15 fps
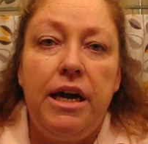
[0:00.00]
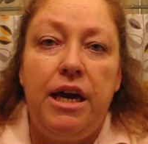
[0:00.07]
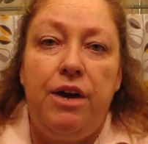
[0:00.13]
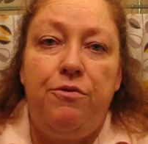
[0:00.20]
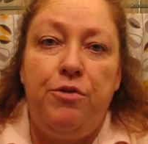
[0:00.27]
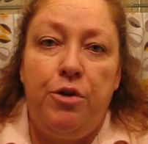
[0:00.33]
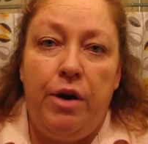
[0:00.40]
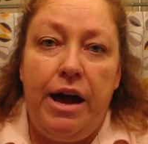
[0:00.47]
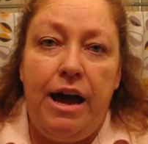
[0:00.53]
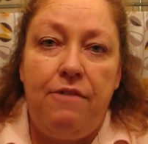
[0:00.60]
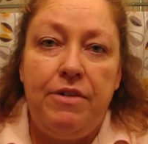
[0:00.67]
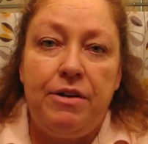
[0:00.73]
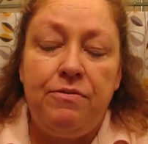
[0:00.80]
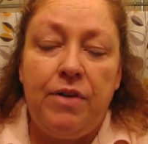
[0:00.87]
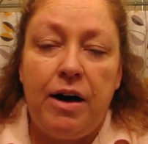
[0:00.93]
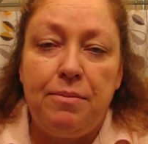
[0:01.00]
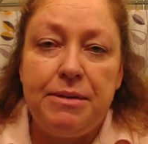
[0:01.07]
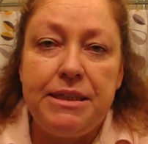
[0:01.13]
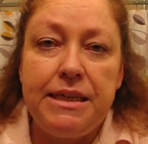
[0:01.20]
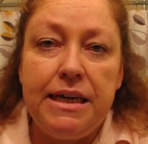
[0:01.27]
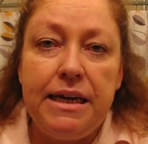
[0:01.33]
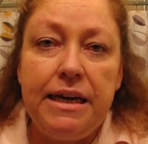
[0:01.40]
If you're having
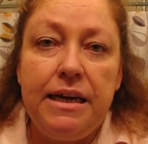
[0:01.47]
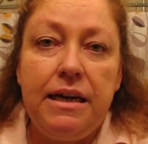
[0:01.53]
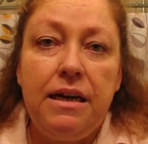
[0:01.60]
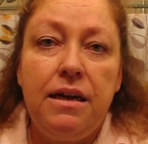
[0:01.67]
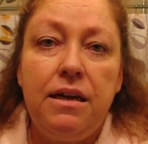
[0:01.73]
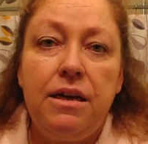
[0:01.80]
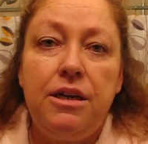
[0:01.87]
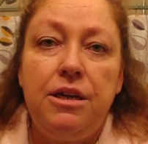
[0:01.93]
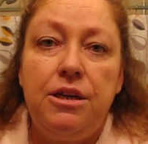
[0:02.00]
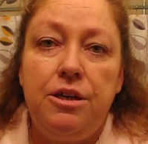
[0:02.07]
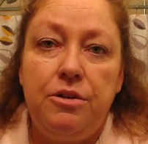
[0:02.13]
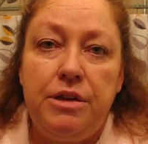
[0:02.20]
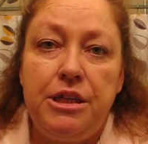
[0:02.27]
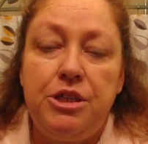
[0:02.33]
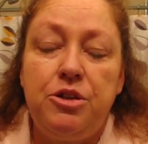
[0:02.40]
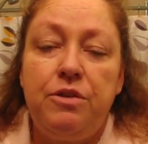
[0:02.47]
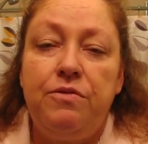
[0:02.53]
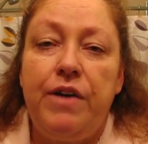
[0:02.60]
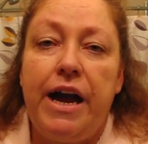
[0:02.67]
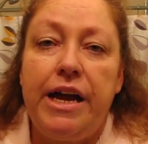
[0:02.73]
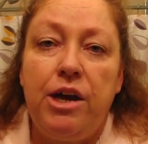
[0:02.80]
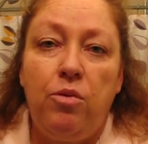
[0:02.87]
vomiting, you need to
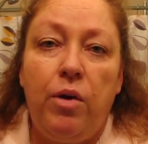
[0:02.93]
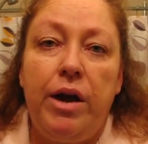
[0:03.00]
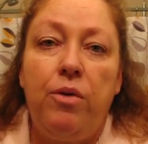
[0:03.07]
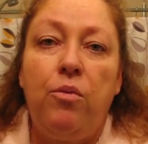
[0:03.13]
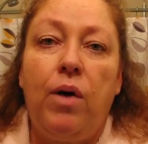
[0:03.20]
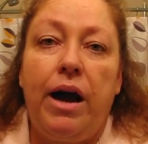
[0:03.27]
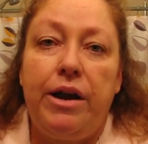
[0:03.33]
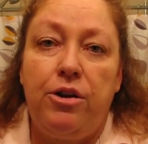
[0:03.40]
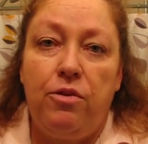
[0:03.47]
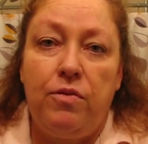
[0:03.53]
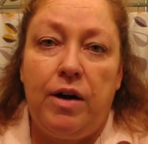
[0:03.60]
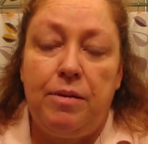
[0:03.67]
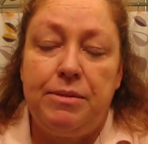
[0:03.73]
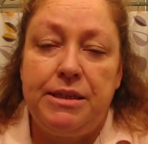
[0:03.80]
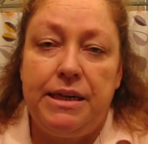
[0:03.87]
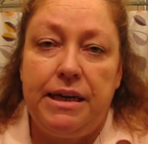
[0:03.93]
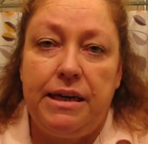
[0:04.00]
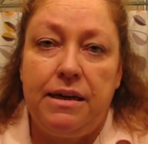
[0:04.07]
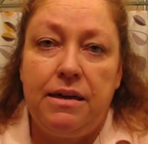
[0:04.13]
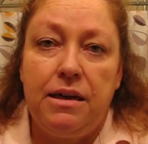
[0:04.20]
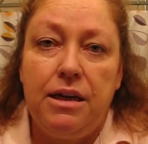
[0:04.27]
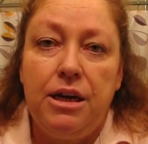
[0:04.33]
evaluate why you're
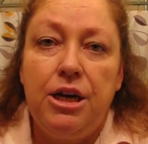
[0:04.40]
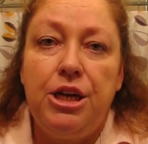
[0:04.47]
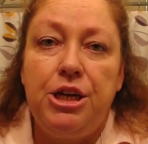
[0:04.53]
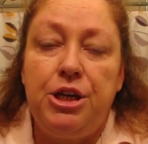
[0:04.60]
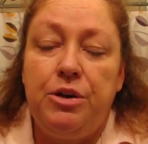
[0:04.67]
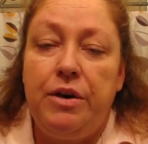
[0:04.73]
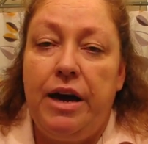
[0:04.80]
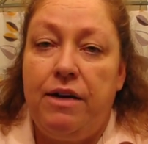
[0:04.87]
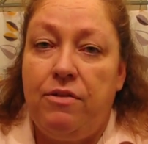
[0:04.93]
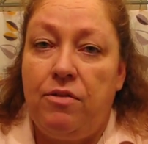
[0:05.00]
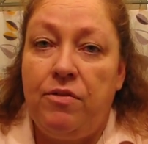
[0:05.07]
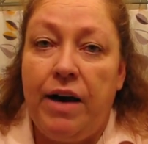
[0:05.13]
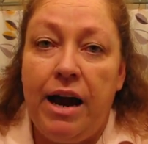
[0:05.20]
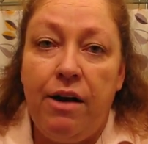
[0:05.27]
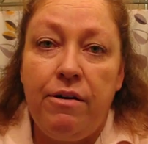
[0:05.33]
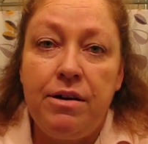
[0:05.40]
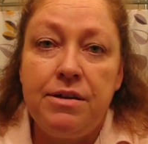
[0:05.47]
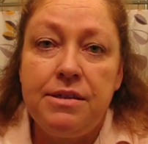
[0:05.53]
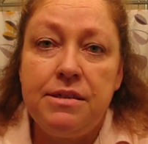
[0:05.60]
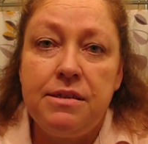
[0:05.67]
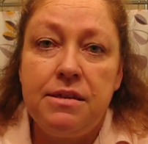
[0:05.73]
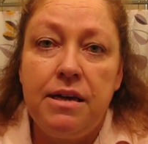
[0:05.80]
vomiting. Do you have a
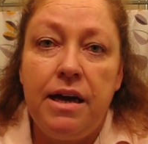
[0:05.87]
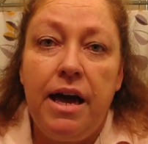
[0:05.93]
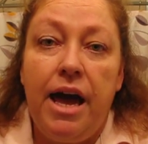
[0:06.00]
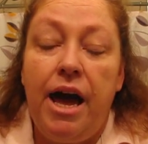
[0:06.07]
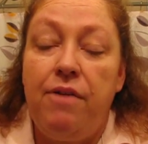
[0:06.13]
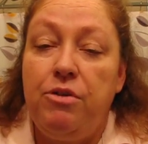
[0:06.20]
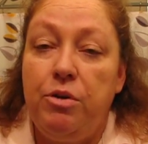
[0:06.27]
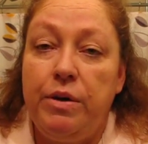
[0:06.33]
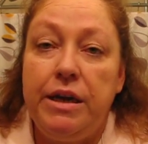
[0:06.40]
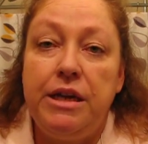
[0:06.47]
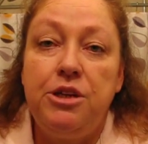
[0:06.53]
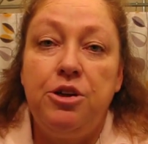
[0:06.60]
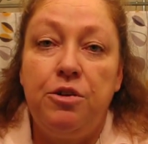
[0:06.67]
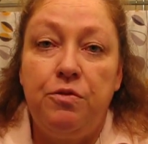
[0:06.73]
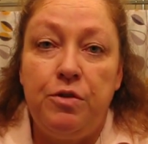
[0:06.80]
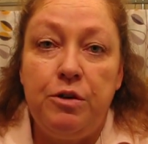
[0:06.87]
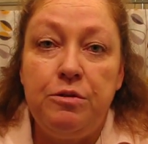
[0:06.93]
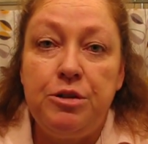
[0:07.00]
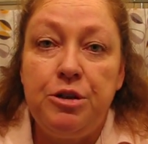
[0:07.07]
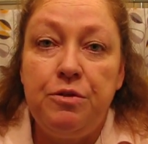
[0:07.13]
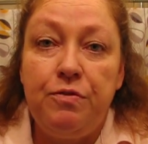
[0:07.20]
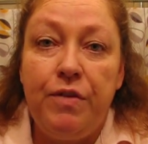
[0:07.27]
virus? Have you eaten your
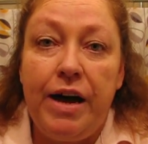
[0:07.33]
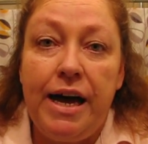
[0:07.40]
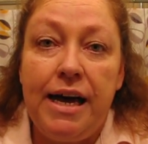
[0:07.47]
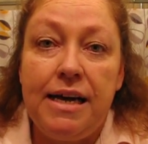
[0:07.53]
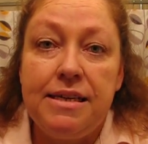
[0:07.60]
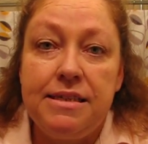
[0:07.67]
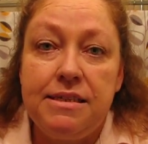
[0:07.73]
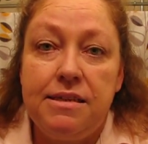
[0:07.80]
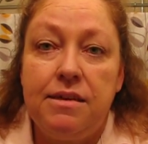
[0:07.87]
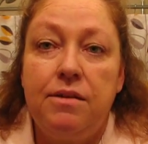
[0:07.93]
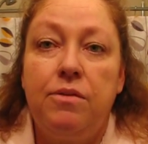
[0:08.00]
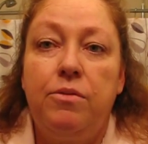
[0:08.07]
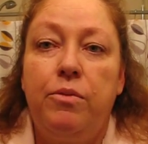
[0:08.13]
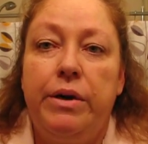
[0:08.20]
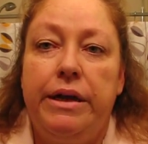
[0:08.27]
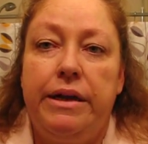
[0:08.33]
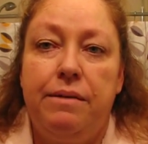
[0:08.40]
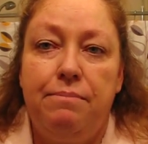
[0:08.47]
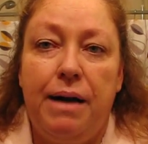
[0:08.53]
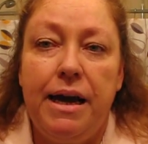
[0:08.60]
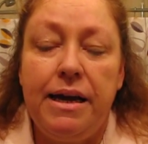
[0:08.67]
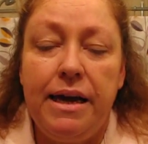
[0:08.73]
food too fast? Well,
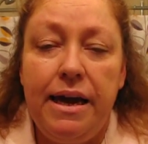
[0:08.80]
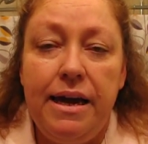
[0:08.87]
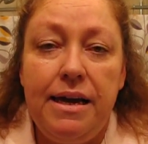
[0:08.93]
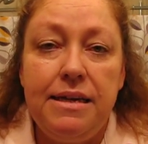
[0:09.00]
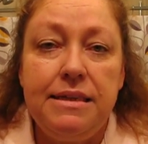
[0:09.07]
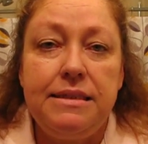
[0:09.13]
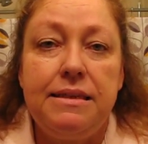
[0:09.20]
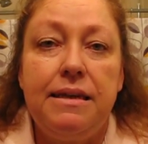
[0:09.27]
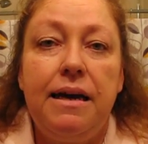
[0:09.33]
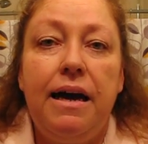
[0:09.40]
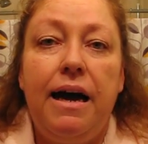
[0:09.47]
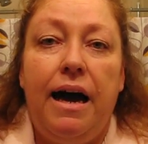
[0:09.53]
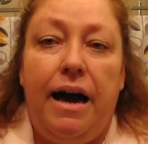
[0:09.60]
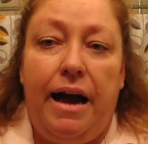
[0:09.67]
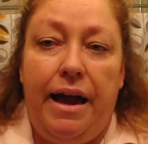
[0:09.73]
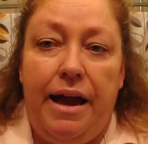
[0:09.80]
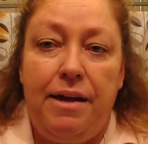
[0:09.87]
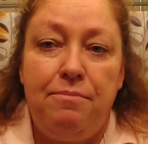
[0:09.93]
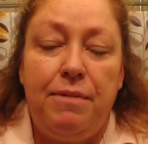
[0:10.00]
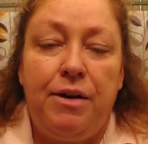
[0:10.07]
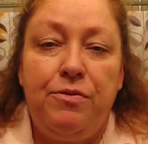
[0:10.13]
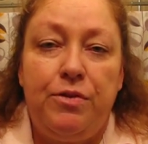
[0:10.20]
in my case, I
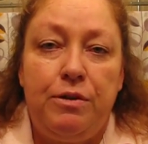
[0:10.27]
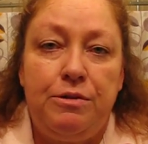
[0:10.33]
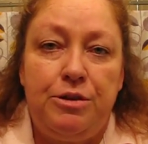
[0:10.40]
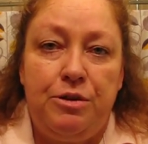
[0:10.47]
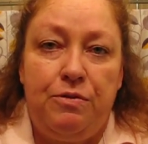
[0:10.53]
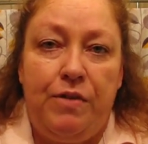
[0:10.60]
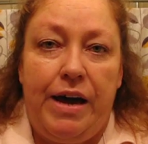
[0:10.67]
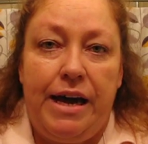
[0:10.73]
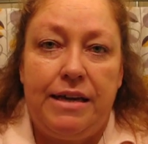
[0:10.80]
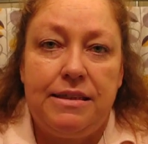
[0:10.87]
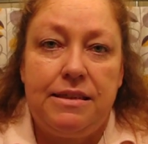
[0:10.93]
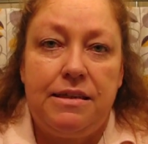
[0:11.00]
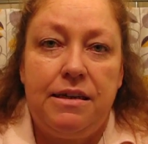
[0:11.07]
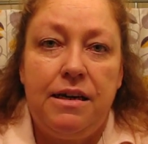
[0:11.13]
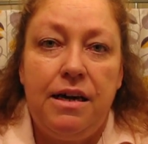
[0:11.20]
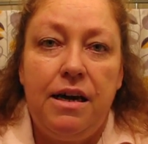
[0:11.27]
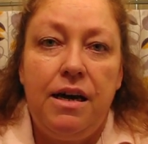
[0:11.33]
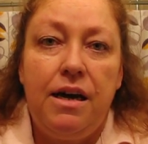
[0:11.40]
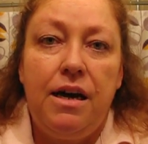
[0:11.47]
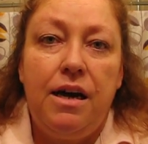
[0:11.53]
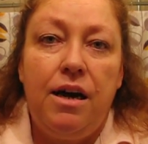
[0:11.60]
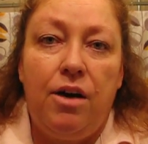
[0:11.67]
ate my food too fast.
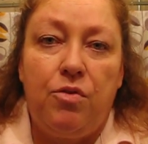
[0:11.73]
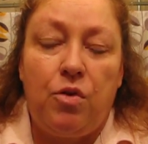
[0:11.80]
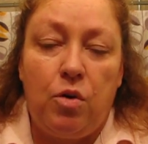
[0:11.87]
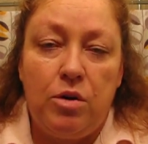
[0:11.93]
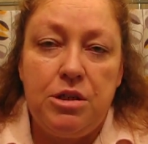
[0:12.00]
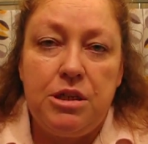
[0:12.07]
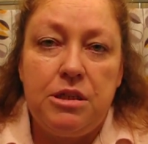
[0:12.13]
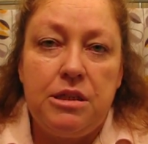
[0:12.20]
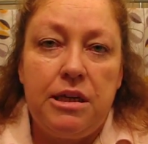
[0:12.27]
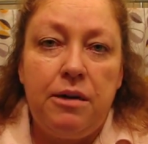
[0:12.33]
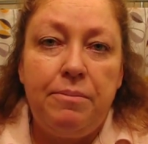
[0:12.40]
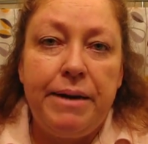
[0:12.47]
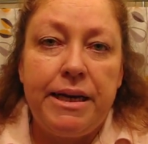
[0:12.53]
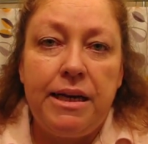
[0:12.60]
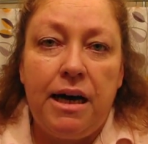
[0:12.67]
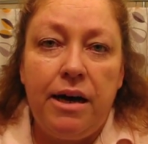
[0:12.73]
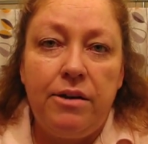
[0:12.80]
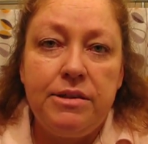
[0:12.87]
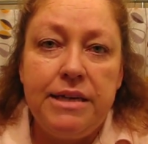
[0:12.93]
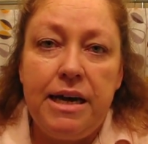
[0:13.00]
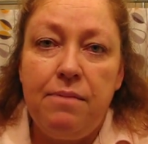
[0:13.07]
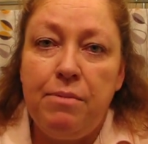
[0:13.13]
Of course, those little
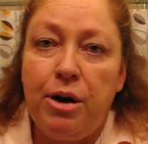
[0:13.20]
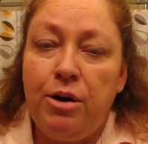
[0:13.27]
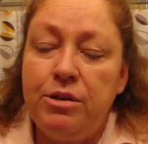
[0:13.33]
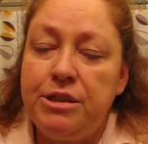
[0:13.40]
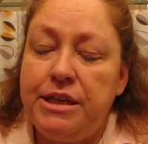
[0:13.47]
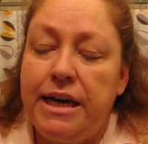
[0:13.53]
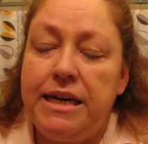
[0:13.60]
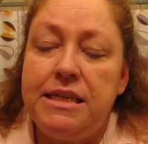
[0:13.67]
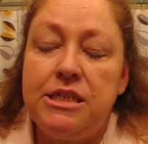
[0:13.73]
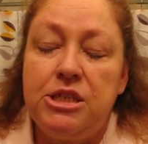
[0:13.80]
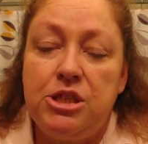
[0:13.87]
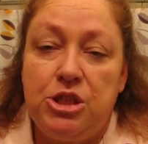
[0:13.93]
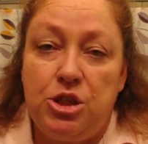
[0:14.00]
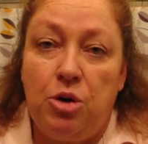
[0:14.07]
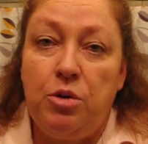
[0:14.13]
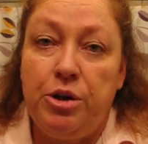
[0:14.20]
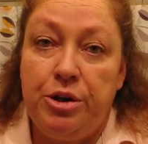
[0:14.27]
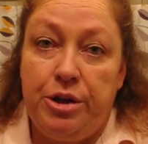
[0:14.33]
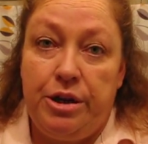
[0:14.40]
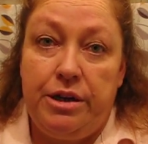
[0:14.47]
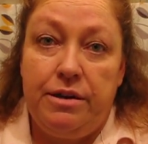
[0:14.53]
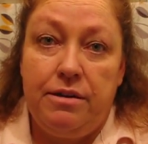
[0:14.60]
McDonald's hamburgers taste so
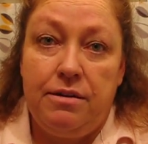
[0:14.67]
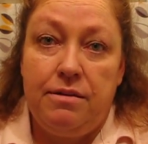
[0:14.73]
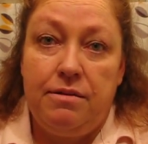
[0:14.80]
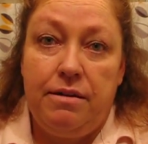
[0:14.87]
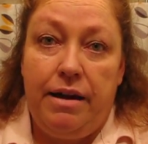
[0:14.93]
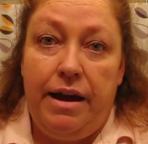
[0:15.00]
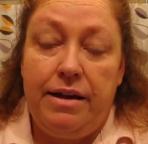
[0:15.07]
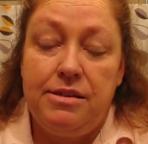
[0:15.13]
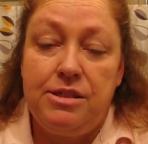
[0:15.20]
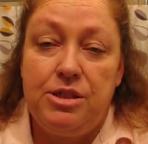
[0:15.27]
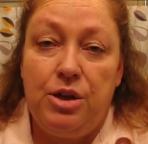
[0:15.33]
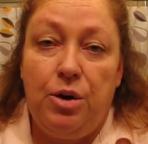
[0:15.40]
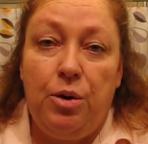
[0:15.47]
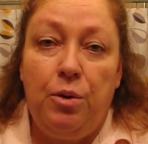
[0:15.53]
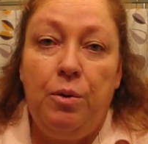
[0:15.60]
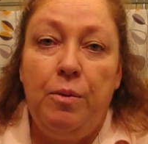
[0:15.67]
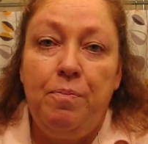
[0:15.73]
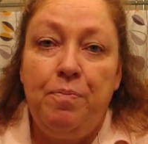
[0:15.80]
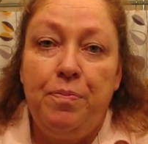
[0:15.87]
good. And so,